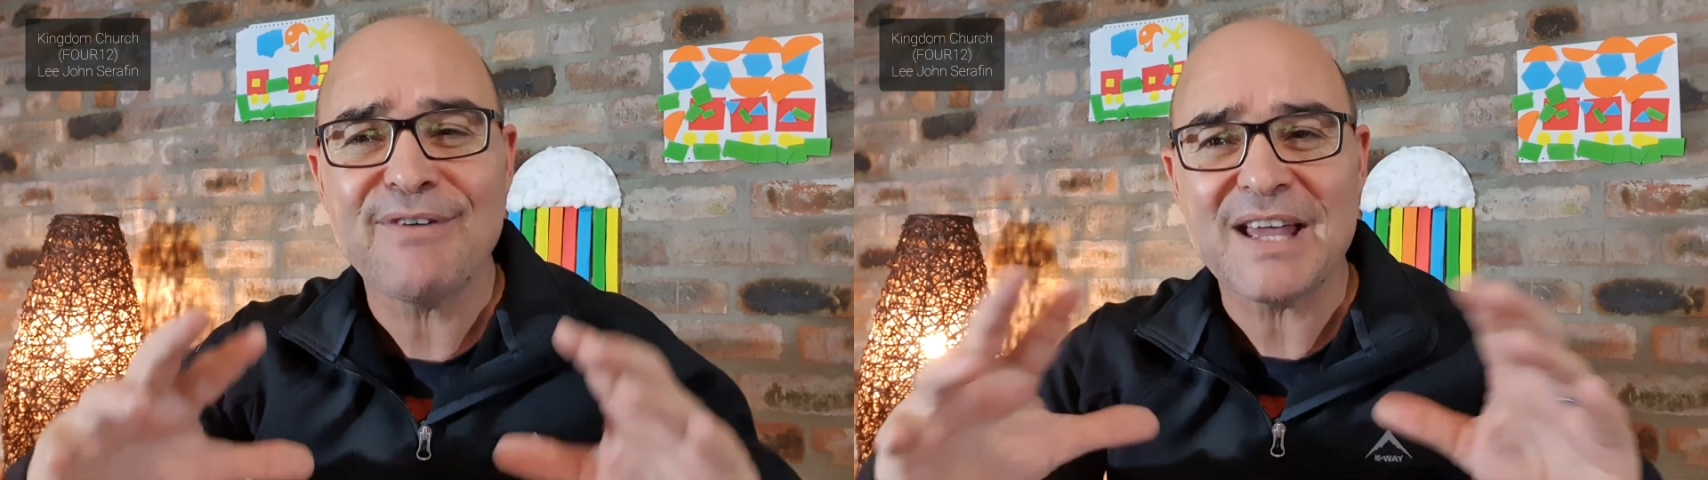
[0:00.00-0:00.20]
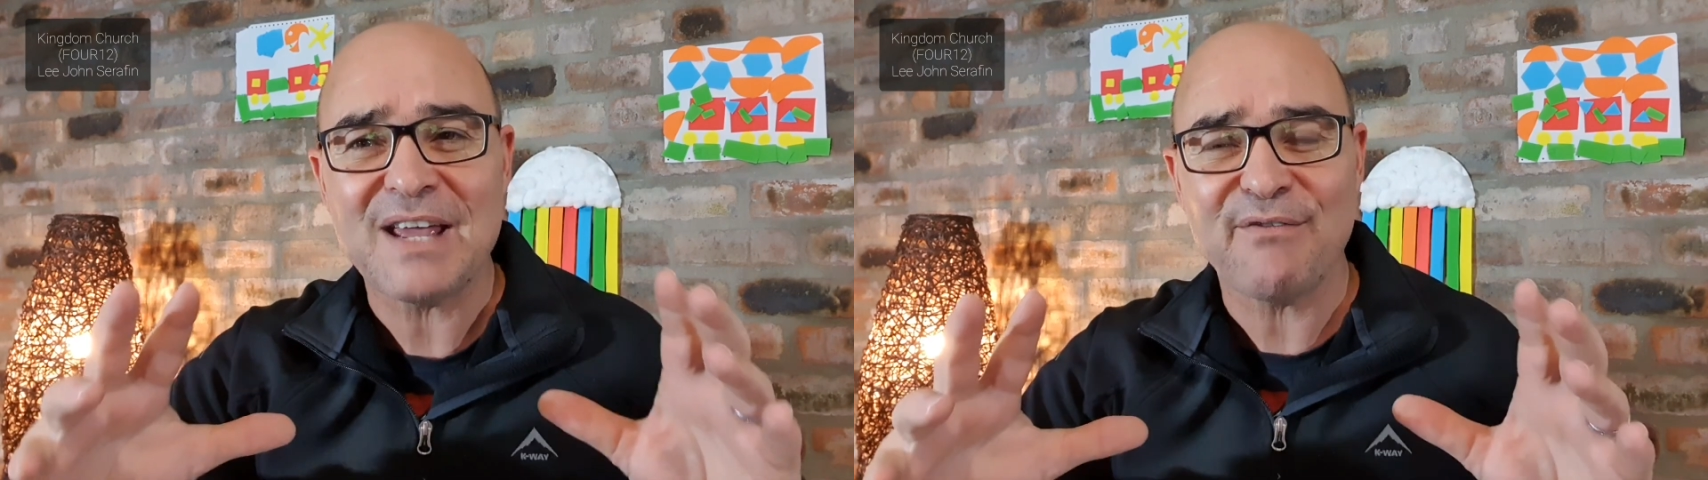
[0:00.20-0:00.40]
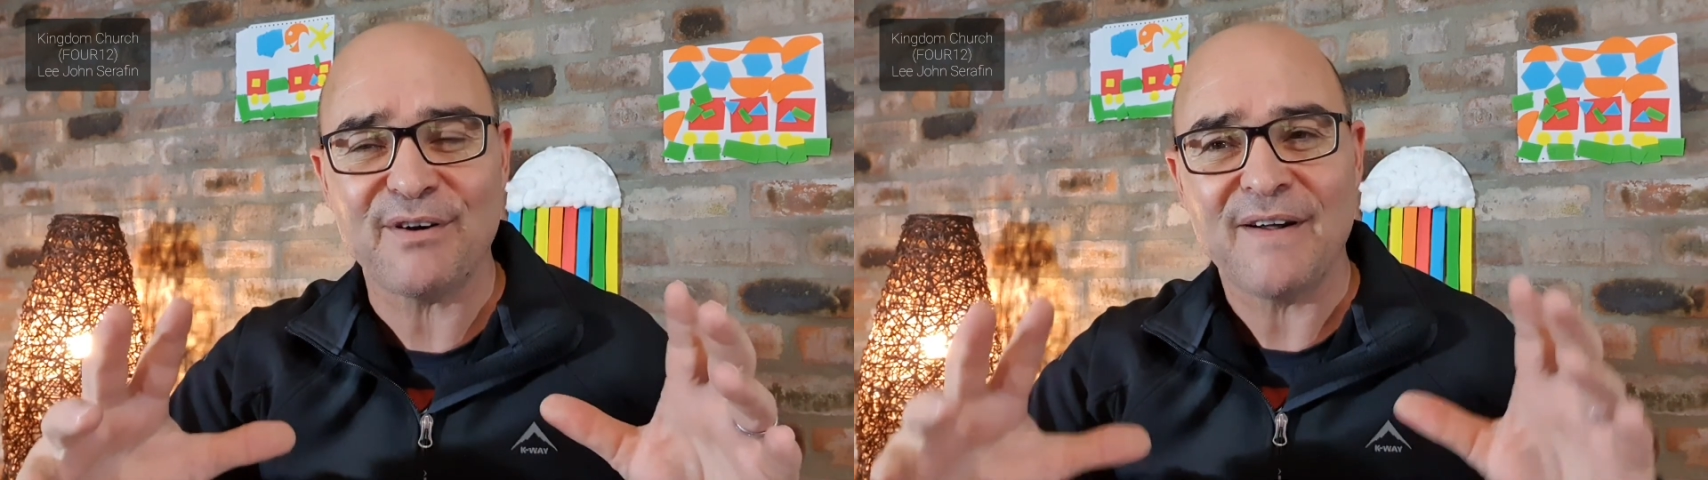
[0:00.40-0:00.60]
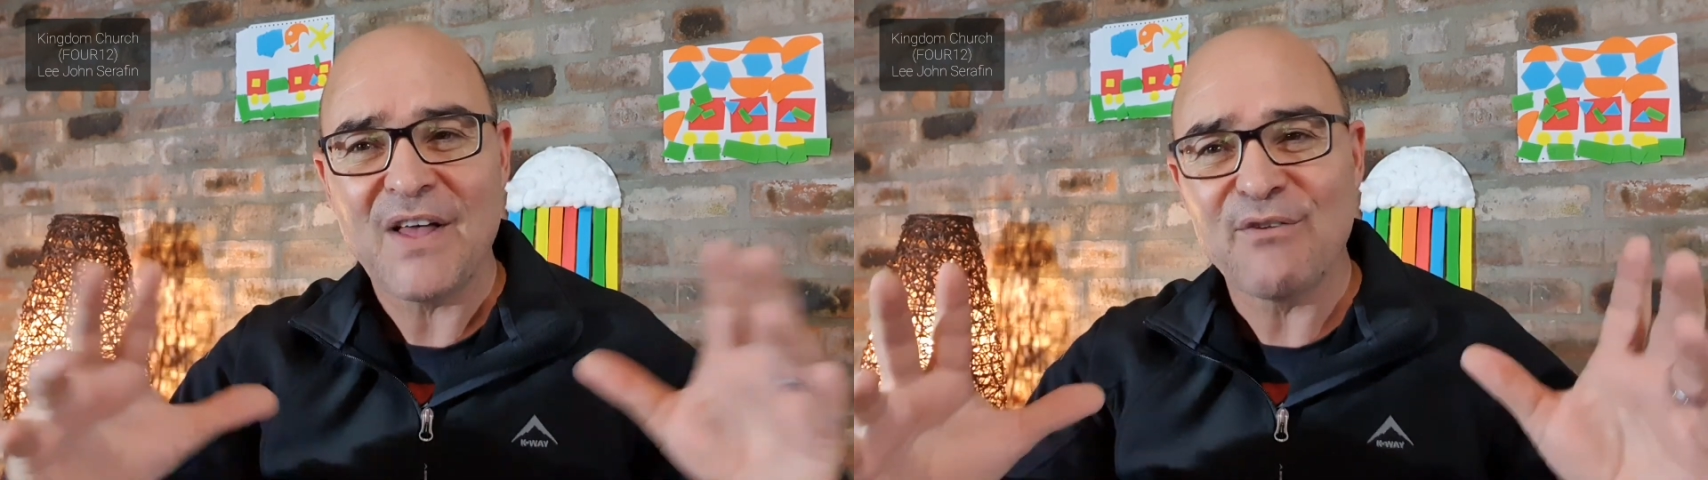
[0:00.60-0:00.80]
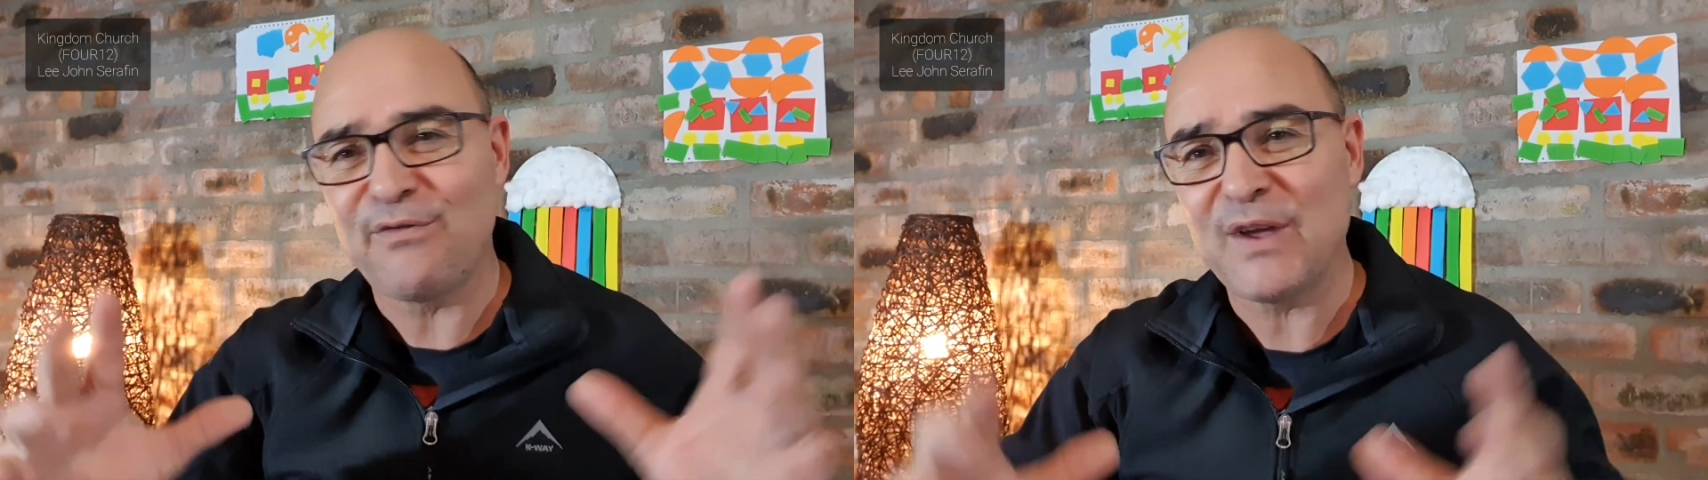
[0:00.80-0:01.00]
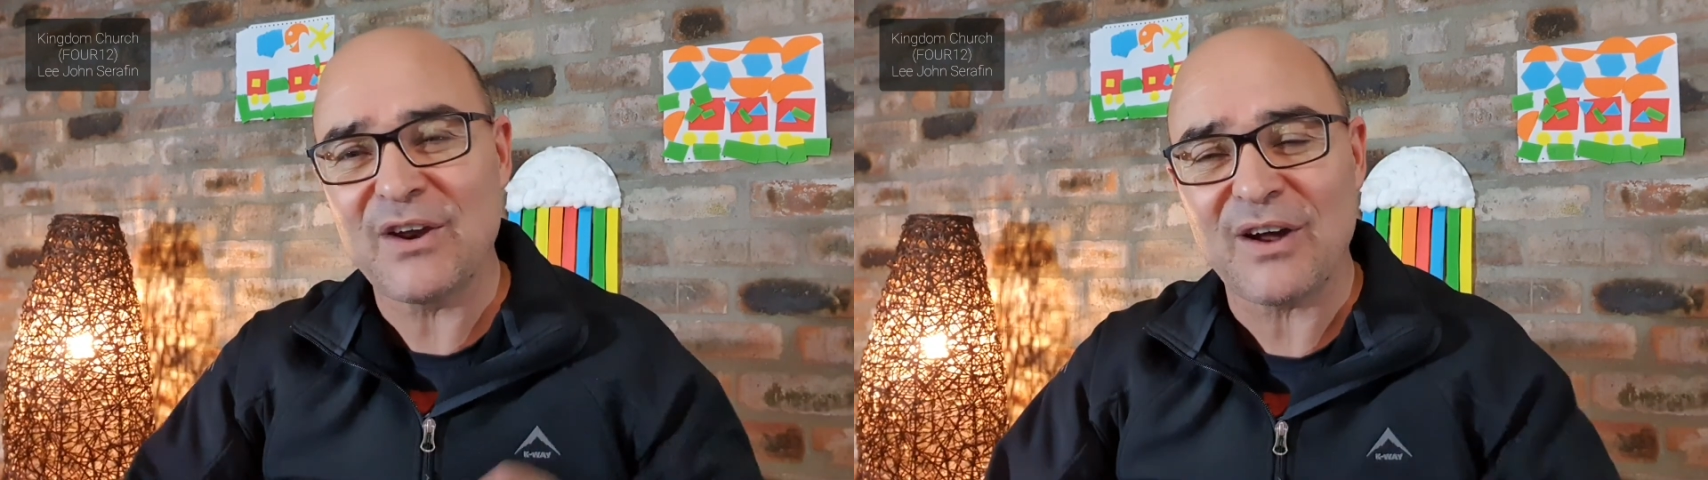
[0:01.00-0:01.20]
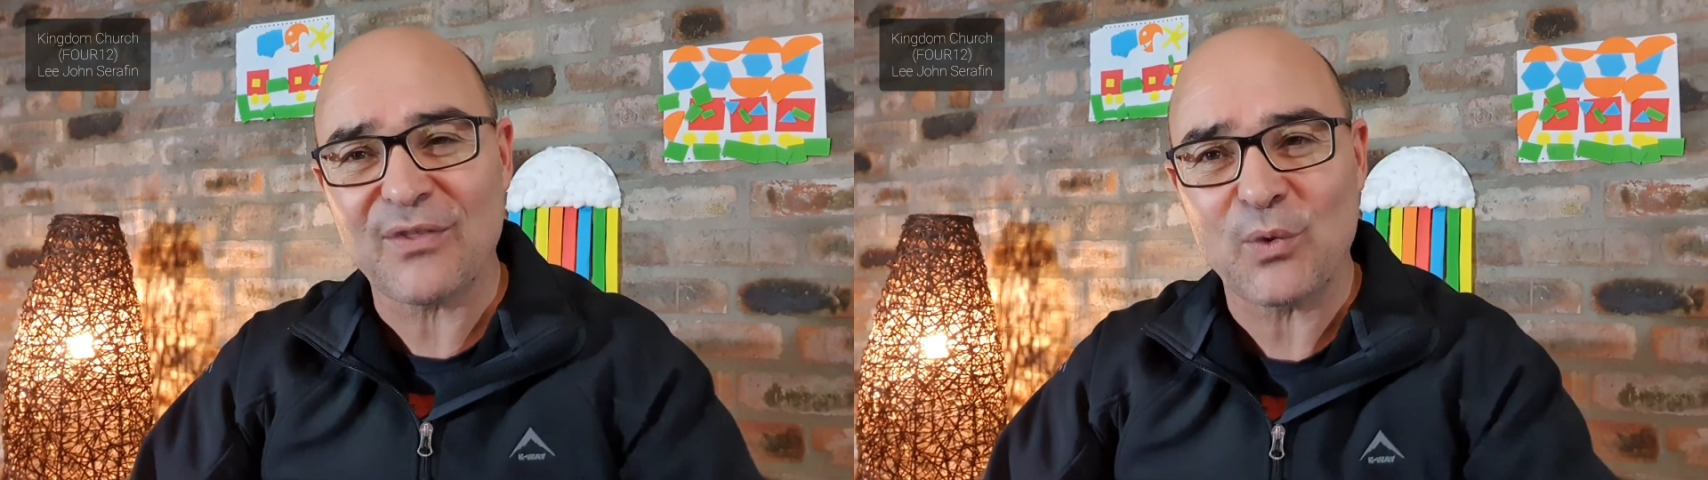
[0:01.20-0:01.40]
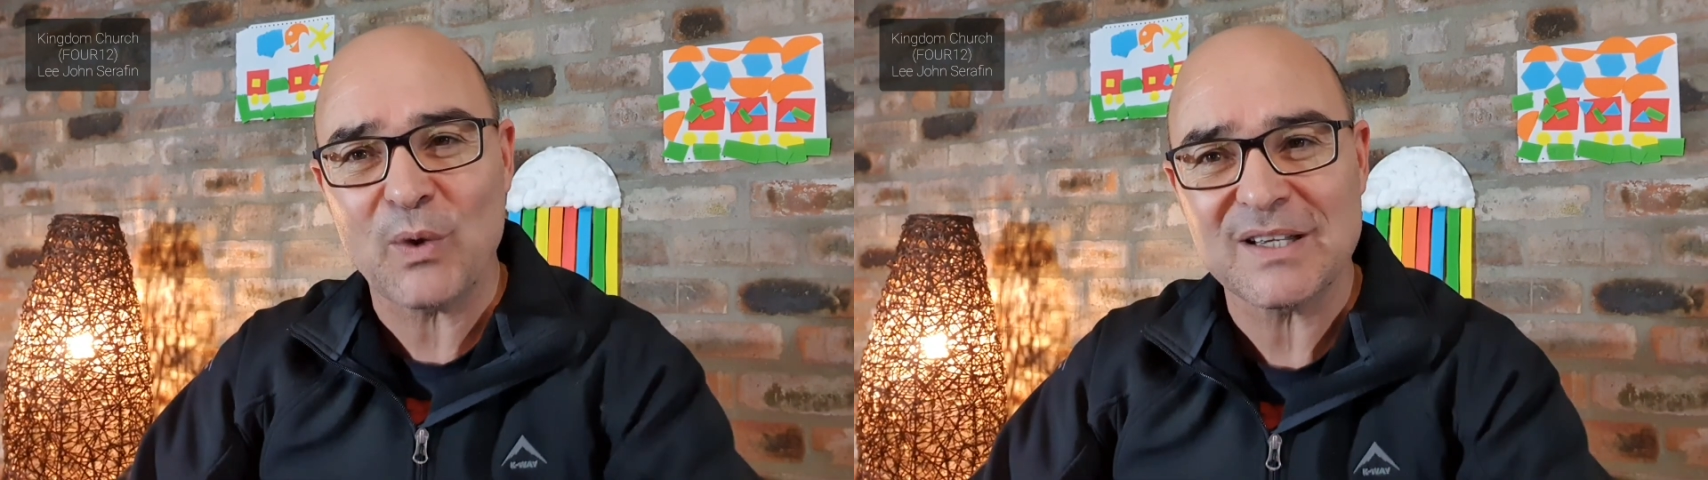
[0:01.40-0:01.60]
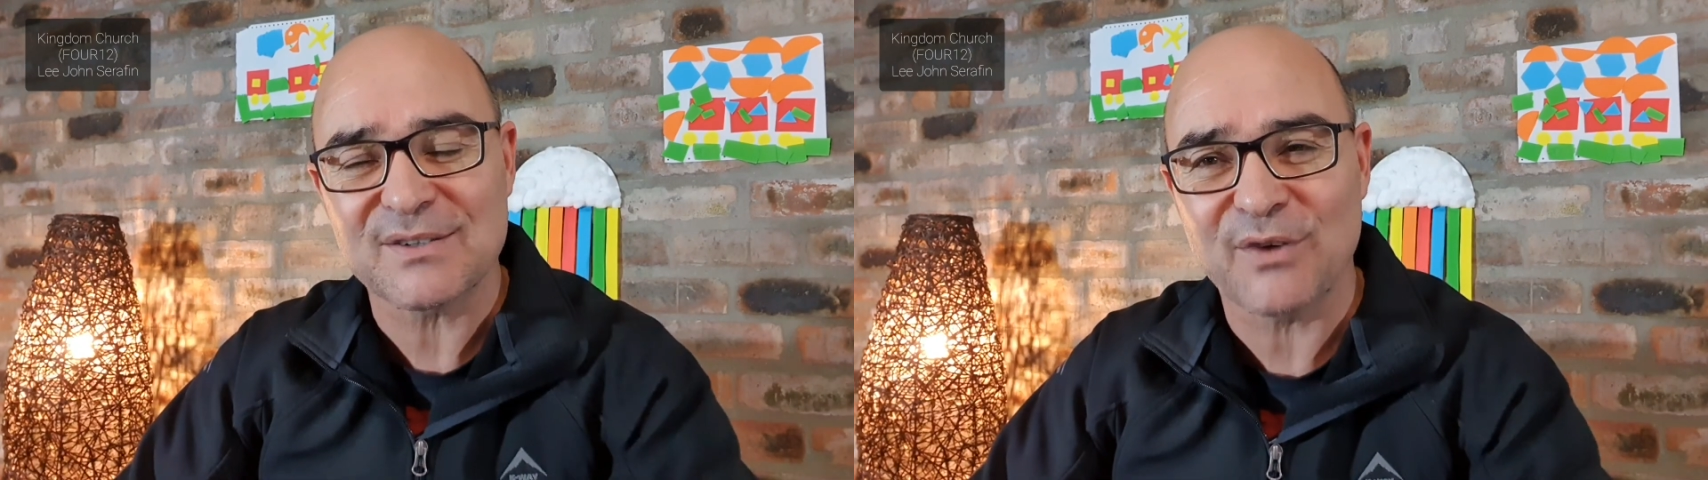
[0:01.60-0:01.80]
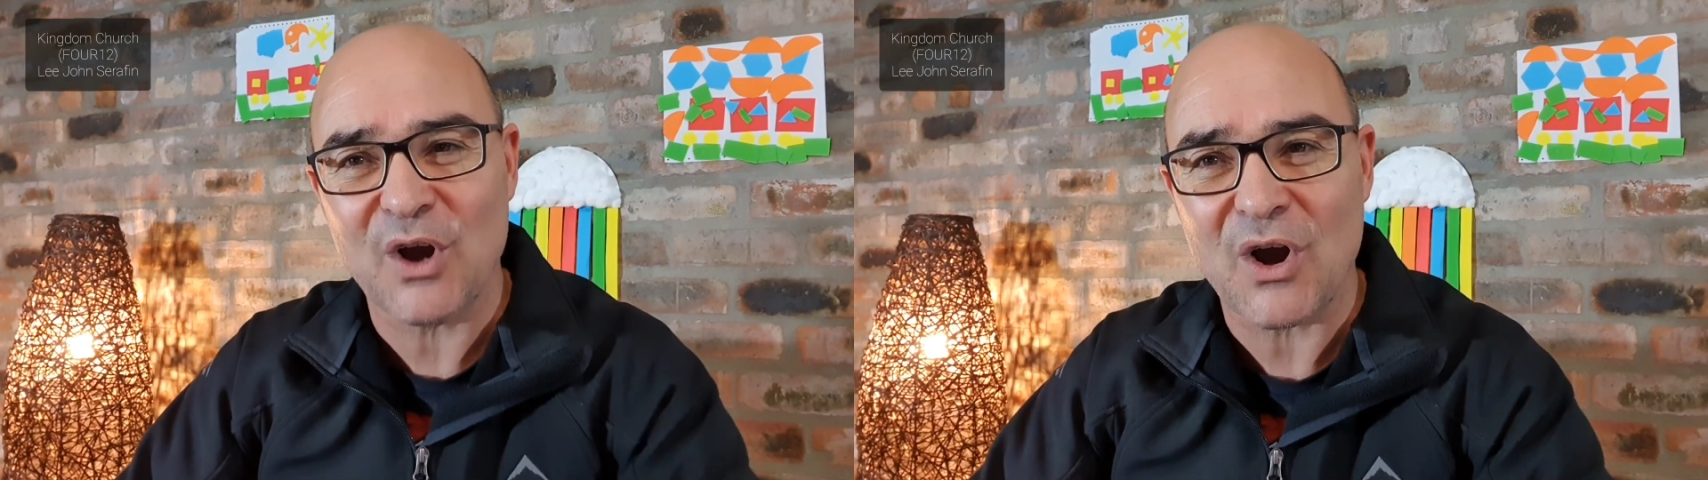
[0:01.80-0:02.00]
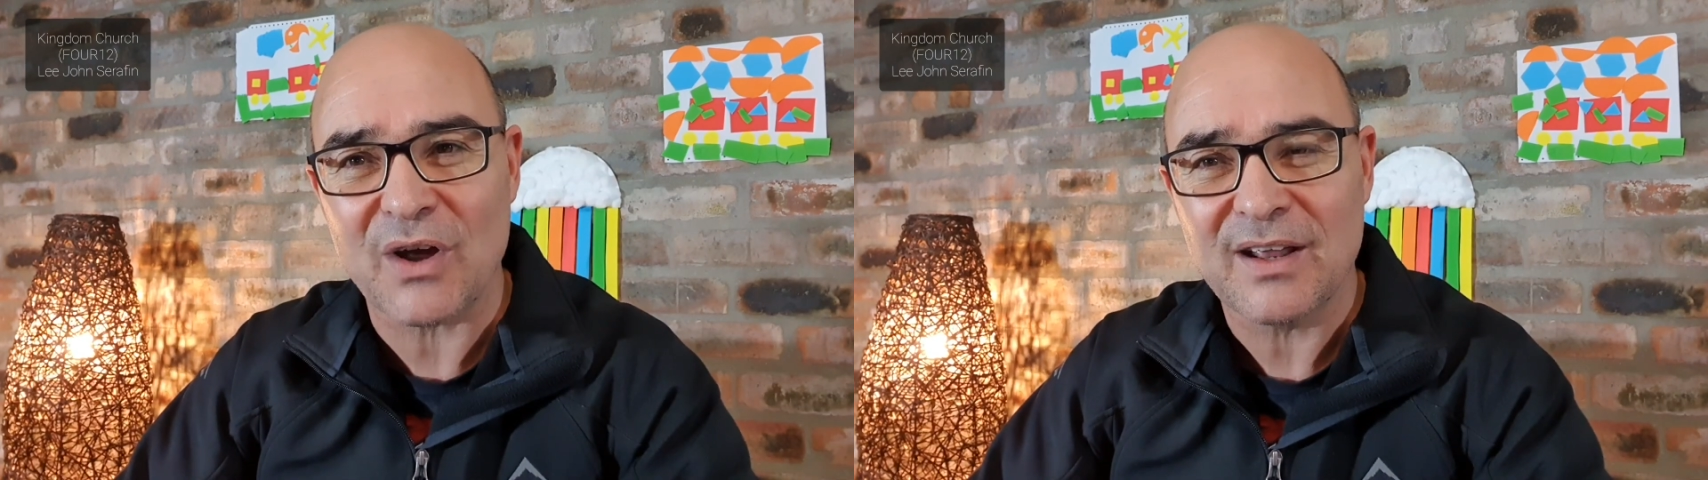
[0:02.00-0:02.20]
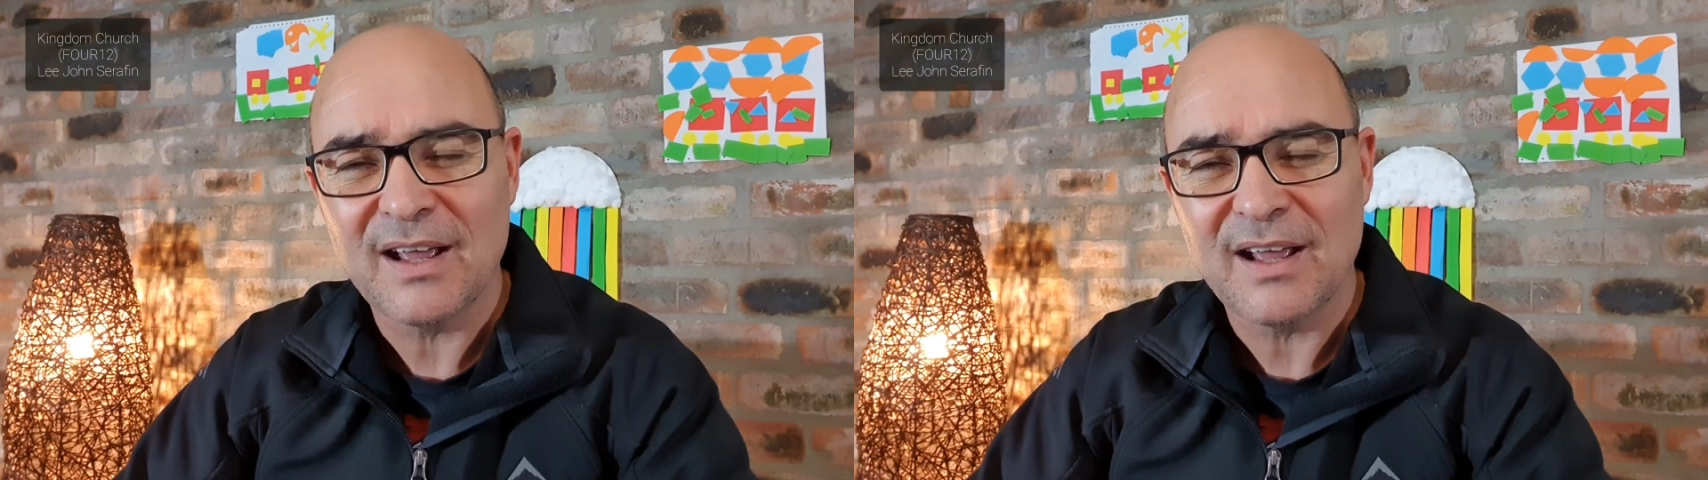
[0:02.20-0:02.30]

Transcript: ever figure out the ways of God.